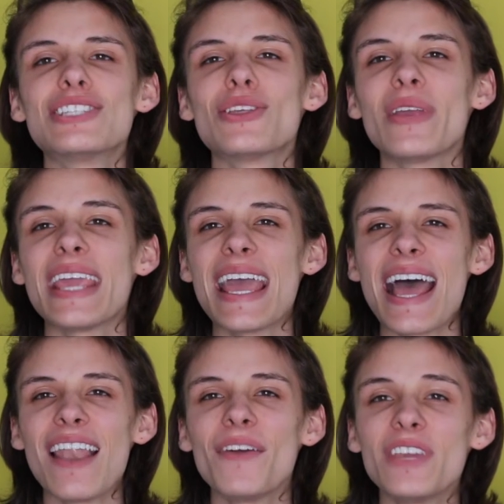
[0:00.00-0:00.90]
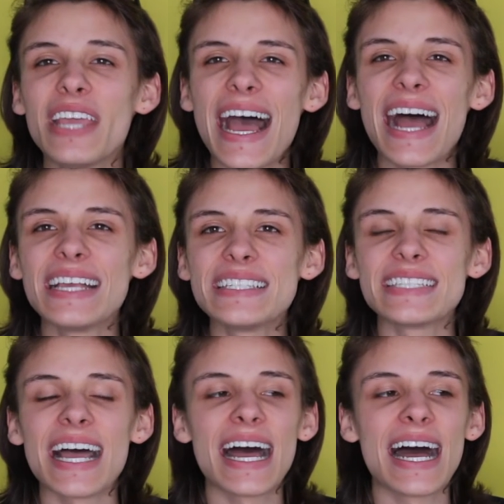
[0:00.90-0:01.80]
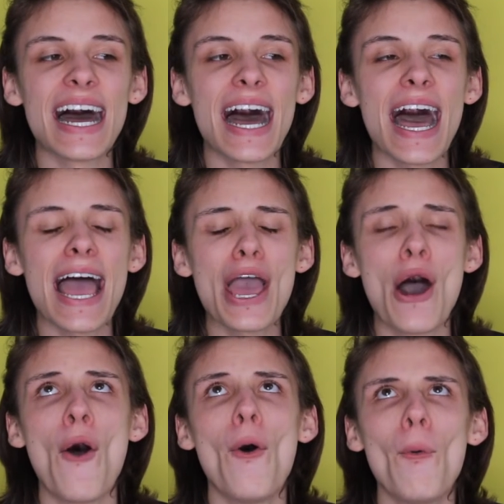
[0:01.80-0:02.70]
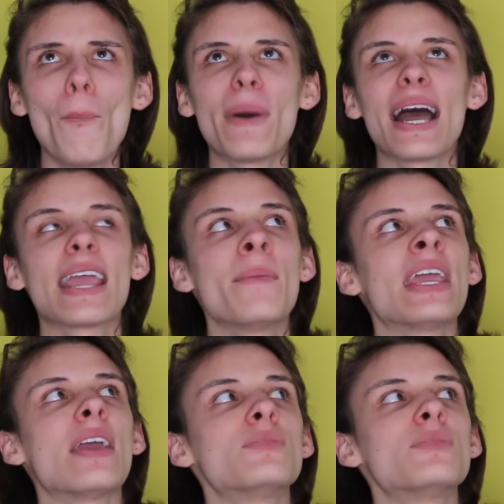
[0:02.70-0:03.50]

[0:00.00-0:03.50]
So yeah, I love you guys. I hope I can make